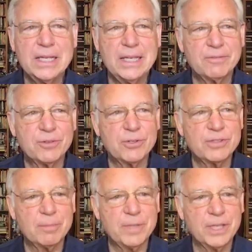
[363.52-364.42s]
if there's
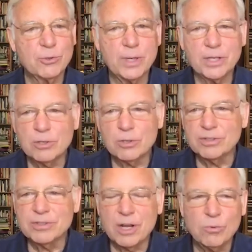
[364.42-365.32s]
something critical,
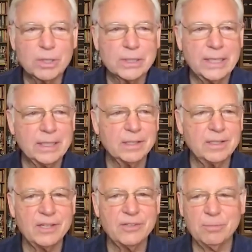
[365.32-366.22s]
it's not working, there
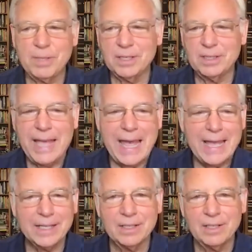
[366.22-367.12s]
tends to be an
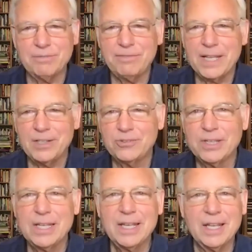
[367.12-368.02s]
attack and a defense
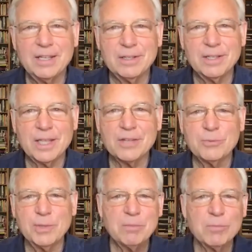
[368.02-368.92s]
and
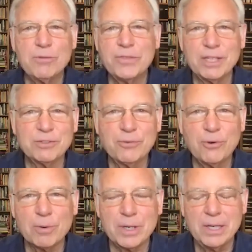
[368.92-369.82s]
doesn't really move things
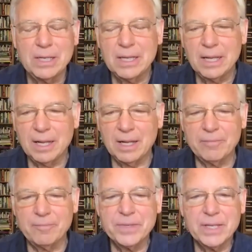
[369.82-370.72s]
forward.
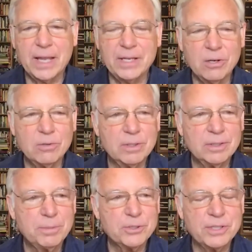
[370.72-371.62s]
I know
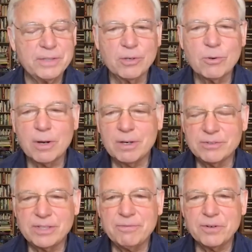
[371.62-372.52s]
appreciative inquiry
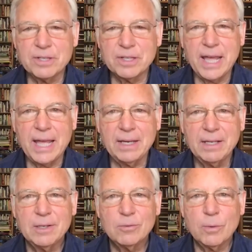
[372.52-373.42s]
is different than that.
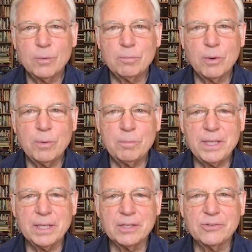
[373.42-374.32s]
What would
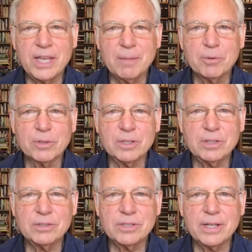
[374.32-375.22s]
be an example? Could
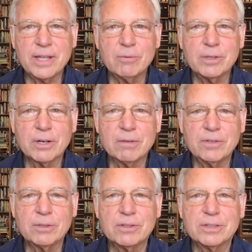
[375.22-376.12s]
you share that with our
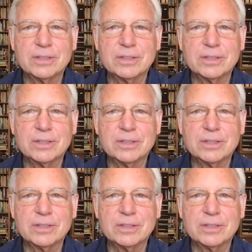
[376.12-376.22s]
viewers?